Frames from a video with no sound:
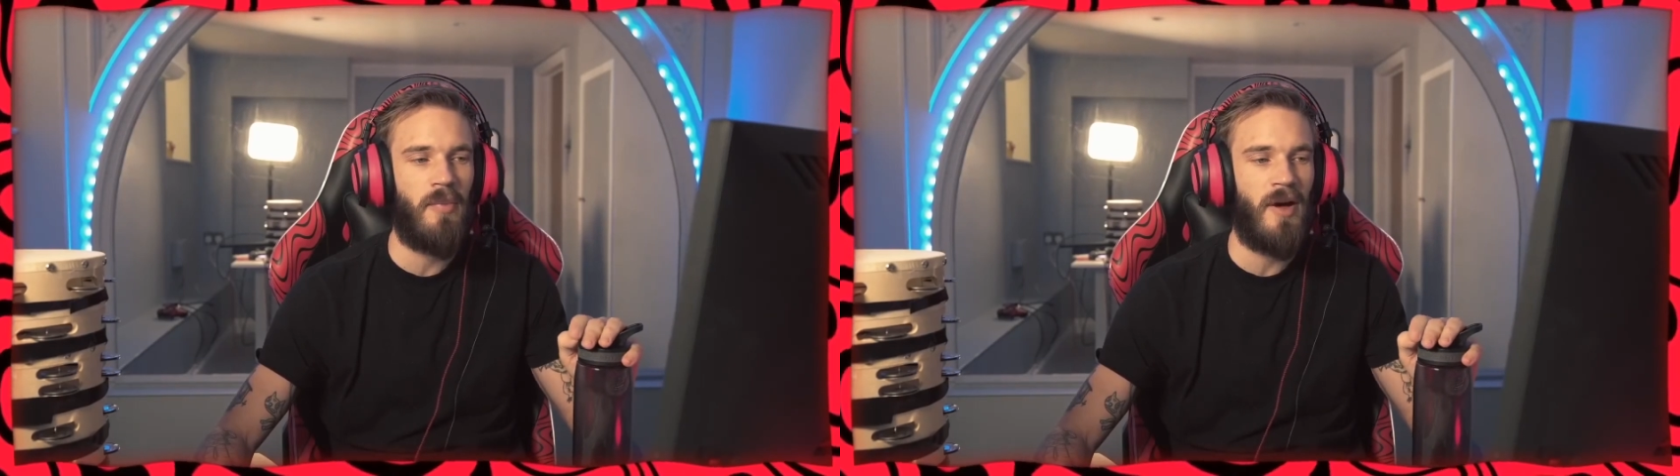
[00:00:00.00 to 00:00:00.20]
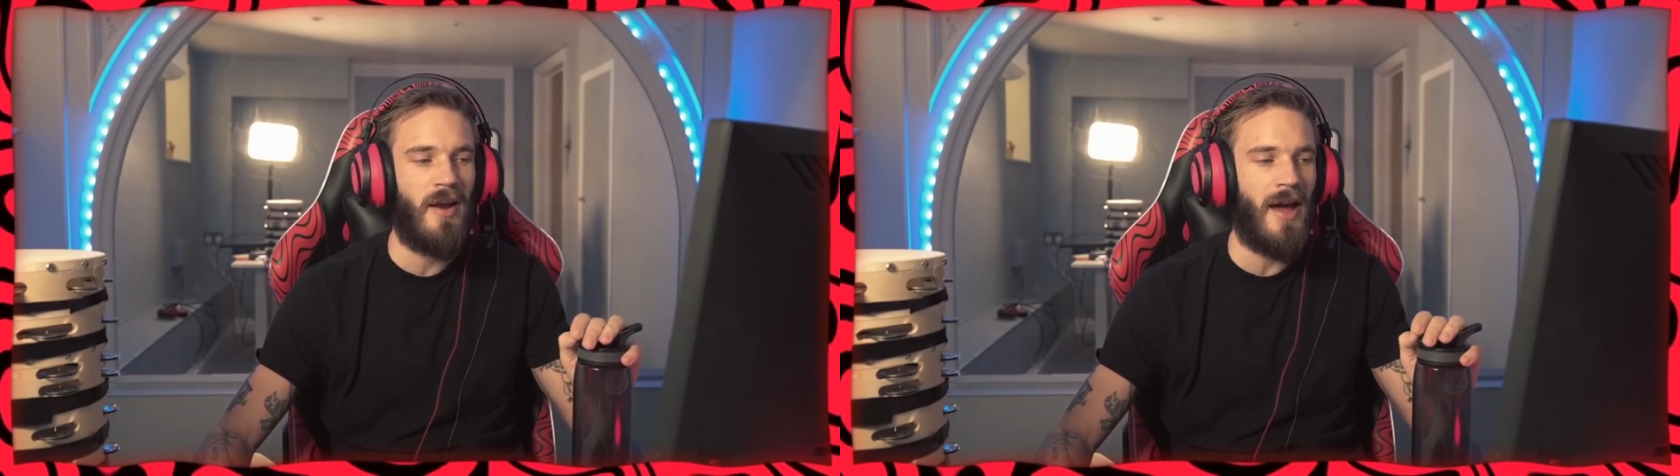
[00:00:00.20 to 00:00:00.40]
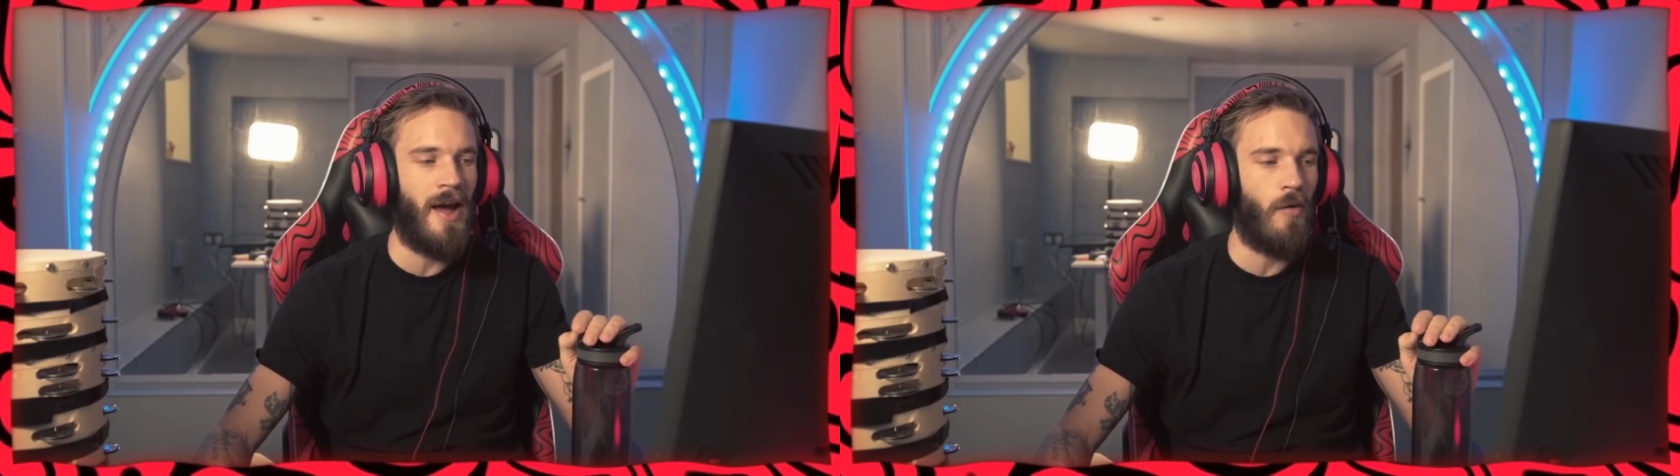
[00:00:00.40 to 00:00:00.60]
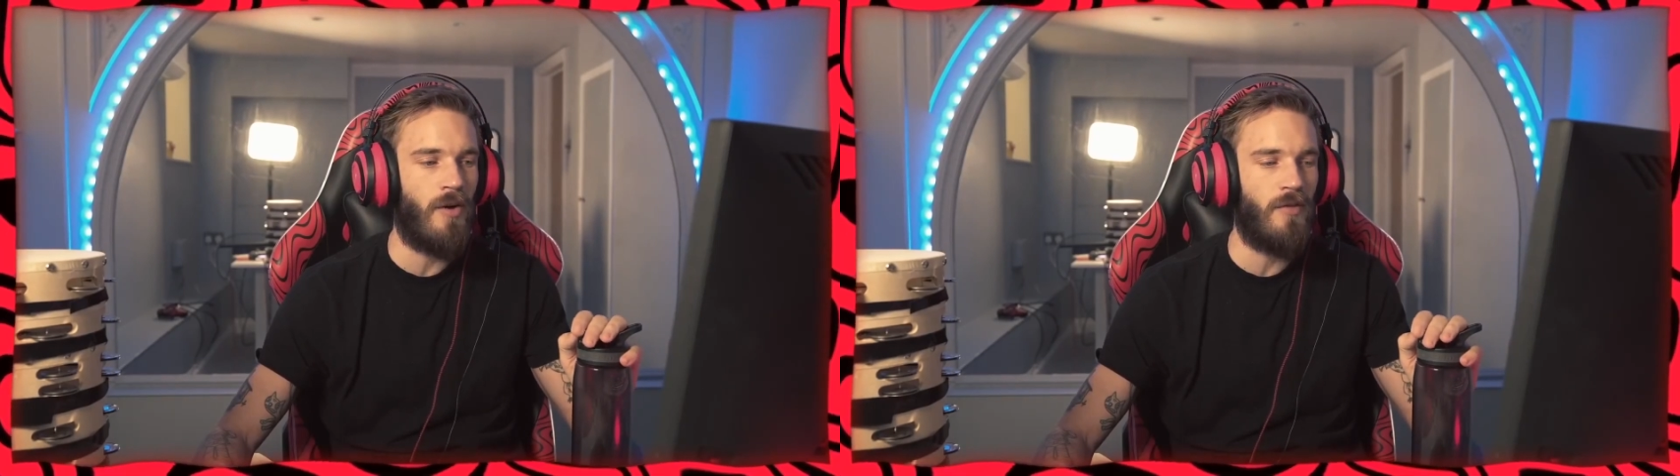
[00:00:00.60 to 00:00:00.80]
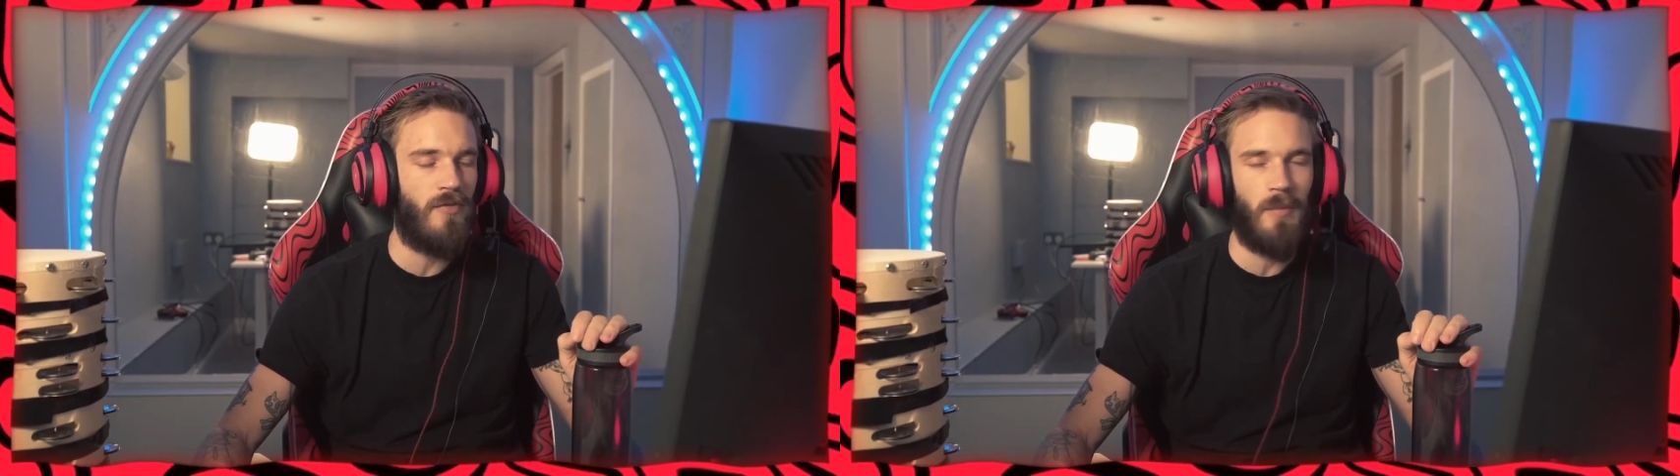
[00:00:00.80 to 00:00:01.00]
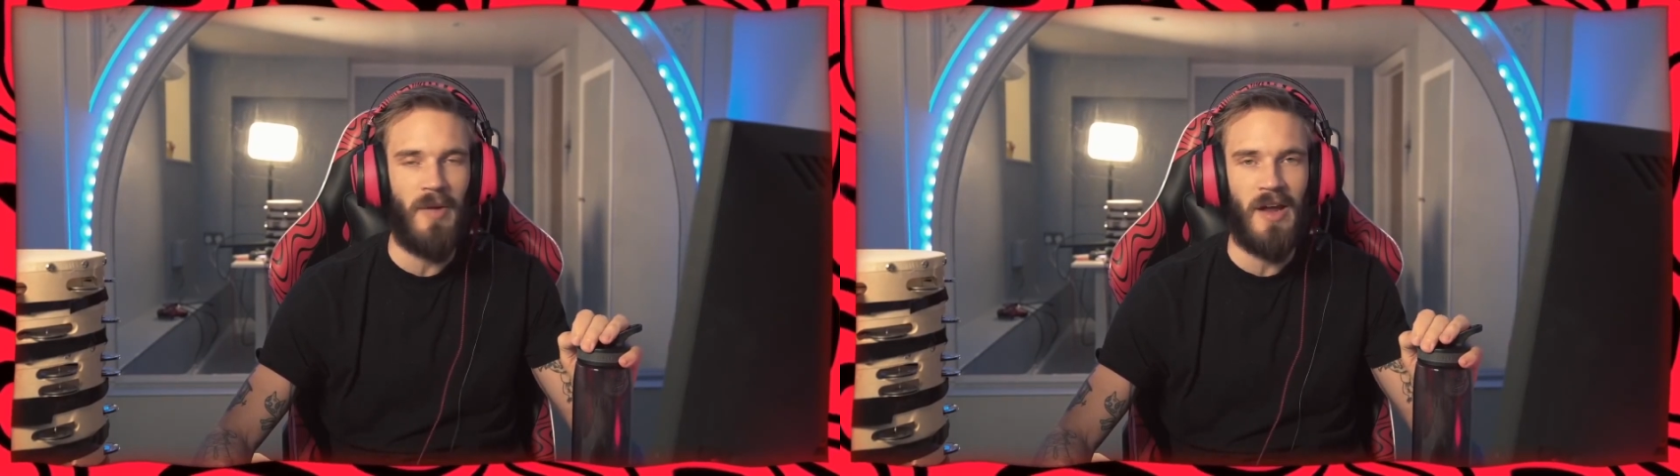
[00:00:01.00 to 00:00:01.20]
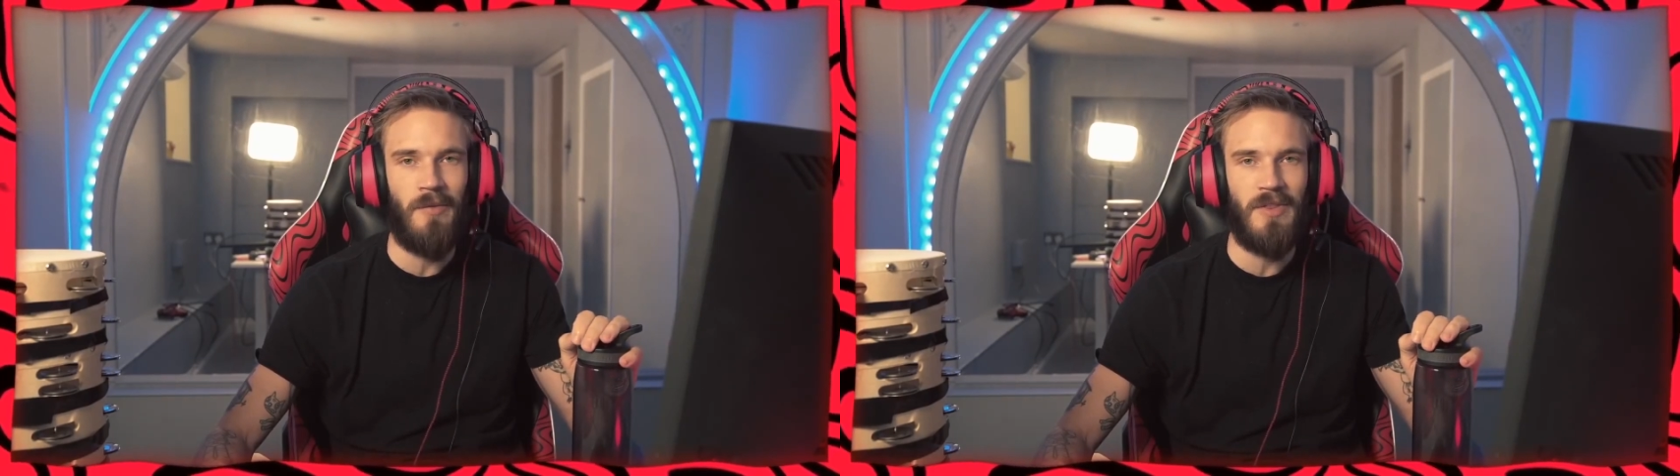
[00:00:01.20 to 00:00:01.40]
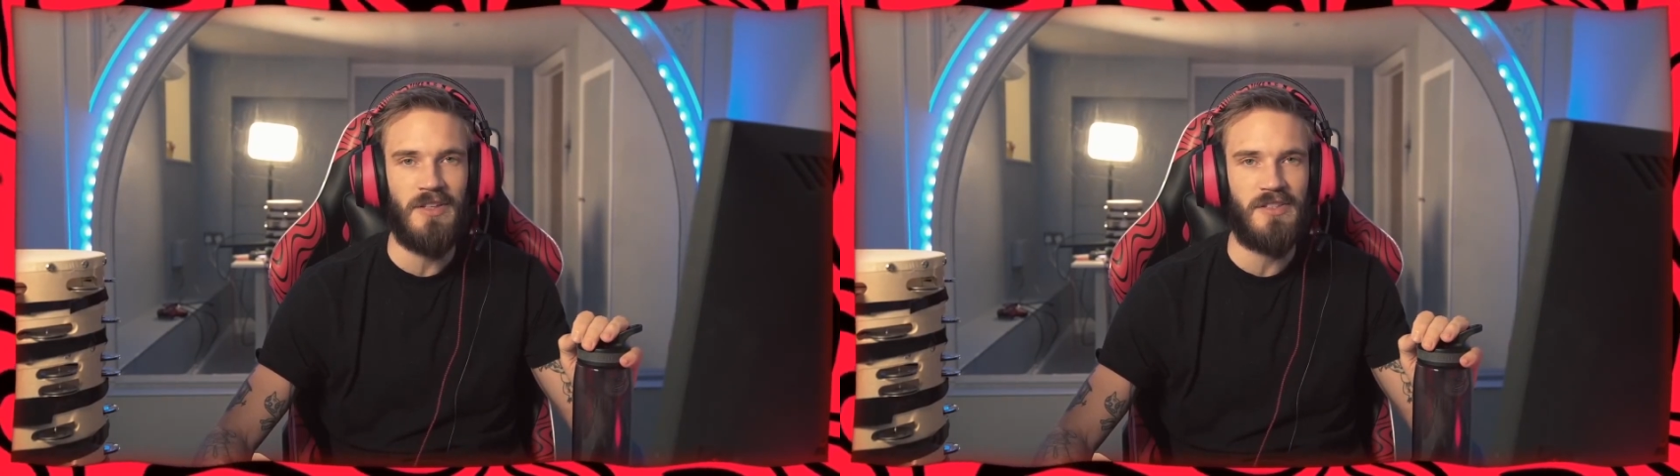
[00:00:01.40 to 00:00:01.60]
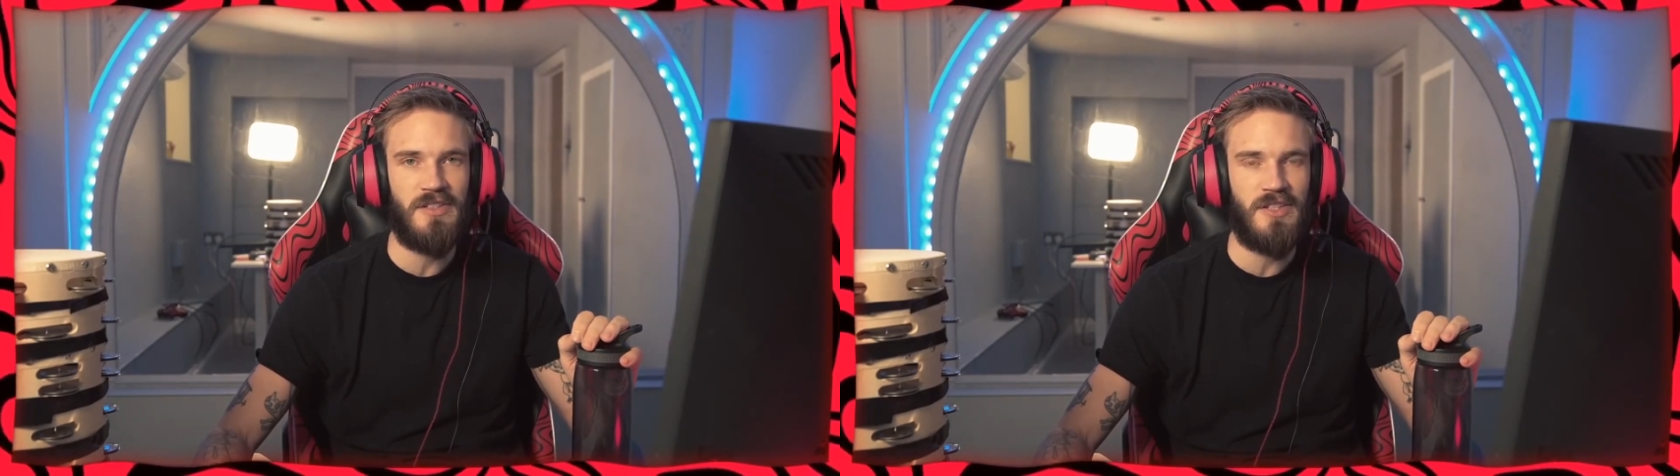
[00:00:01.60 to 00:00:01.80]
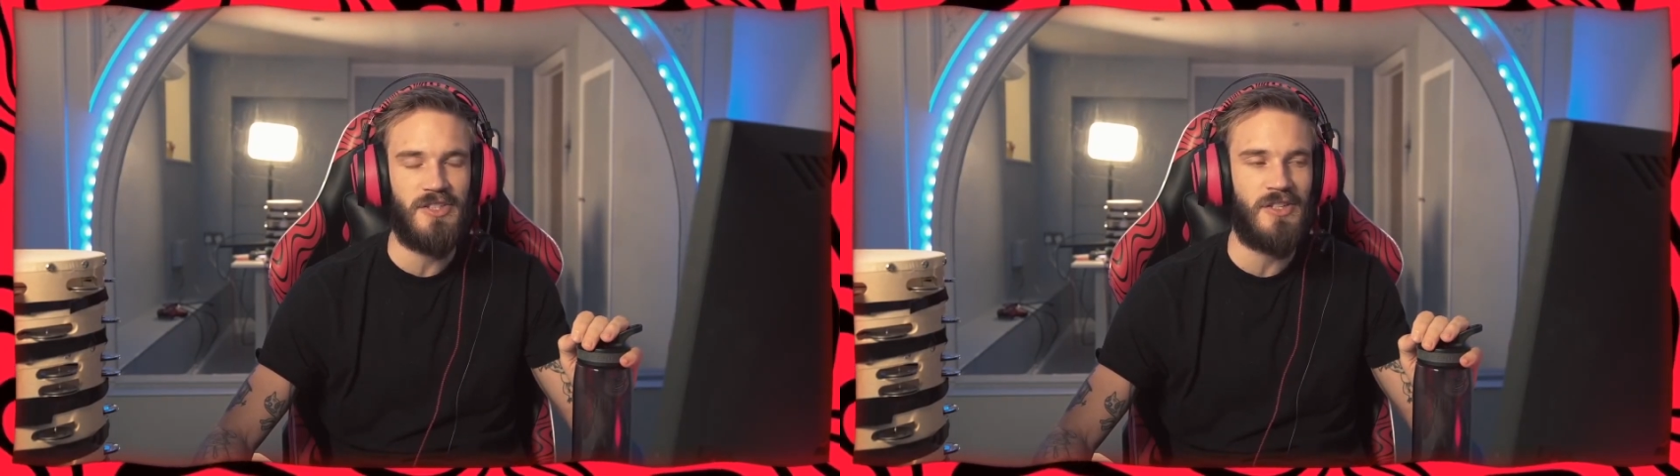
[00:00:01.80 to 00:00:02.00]
but I already feel better with this
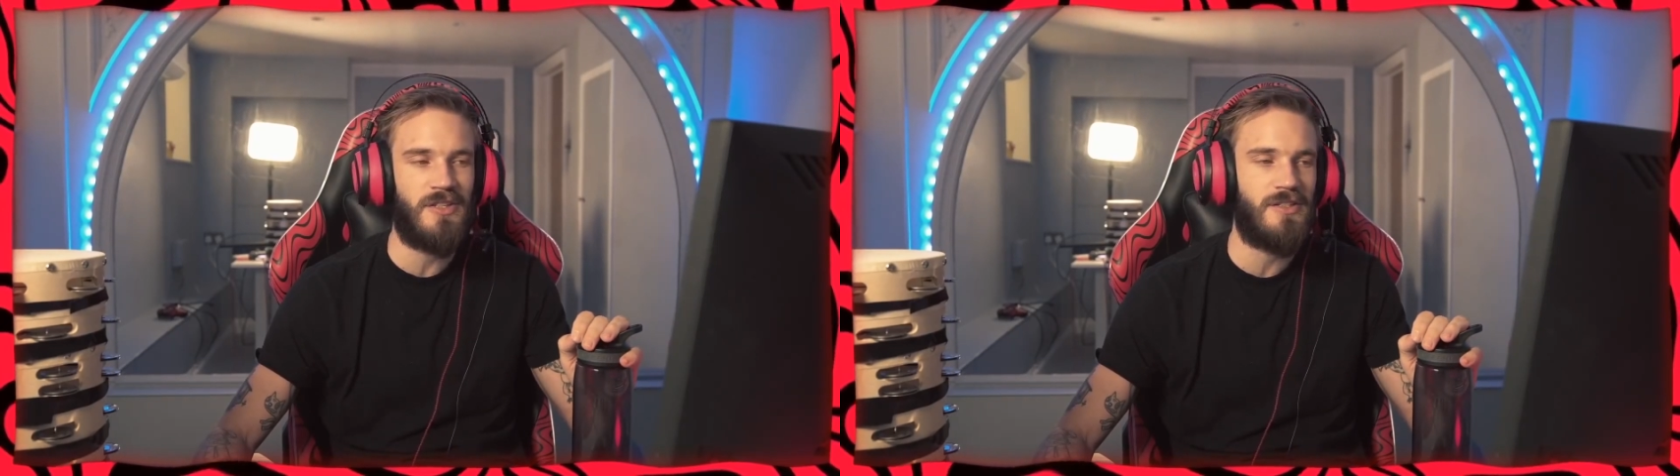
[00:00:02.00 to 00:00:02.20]
decision.